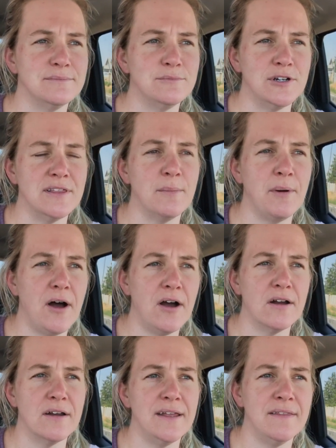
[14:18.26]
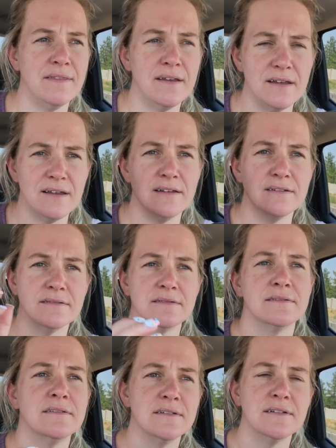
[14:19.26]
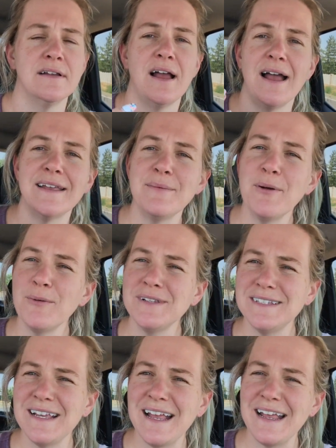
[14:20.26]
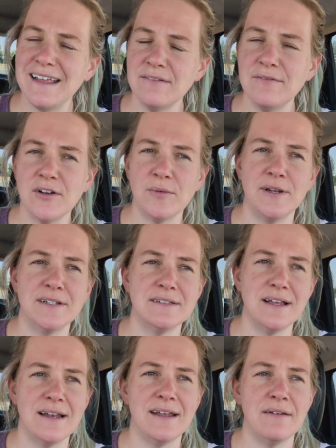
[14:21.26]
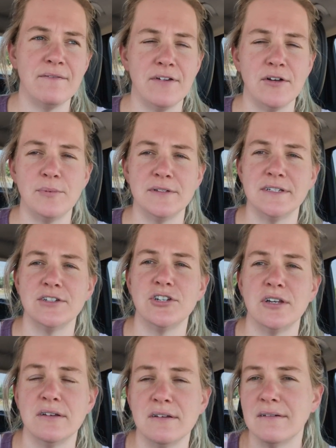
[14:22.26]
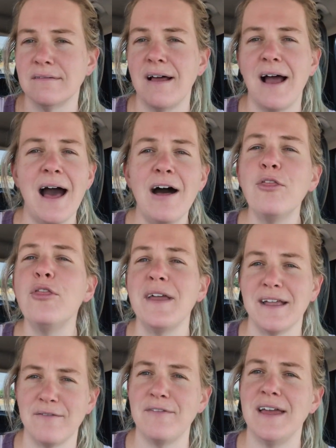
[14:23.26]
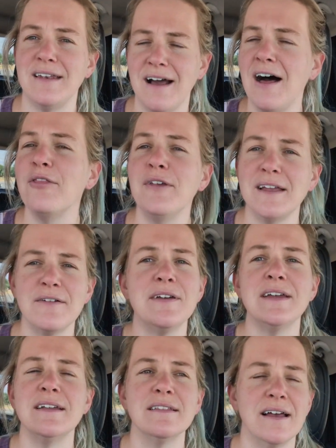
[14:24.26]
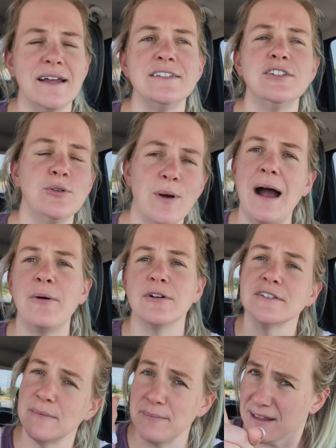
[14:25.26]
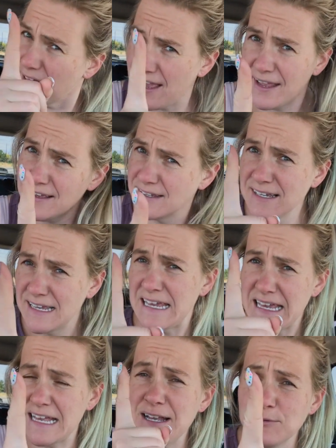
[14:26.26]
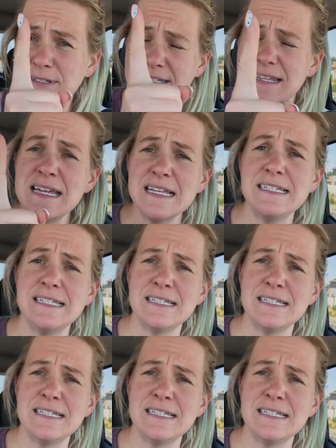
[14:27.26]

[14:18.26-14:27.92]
with the bar in the, I want to say anvil, but it's not anvil position. I'll think of it. I'll think of it in like 2 hours and be like, it was this.